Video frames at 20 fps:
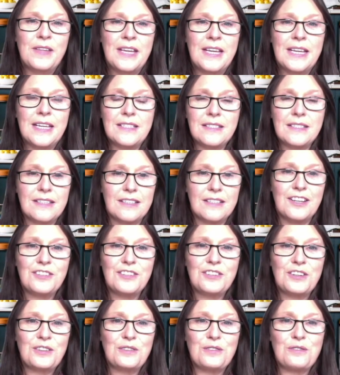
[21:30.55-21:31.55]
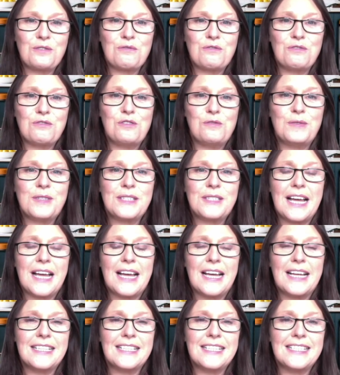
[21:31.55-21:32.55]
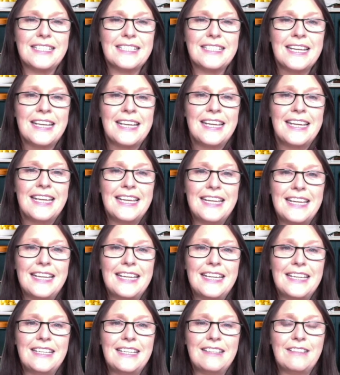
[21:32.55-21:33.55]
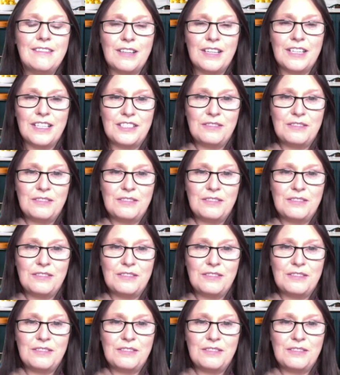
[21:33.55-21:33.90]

He does a lot on the groups, and he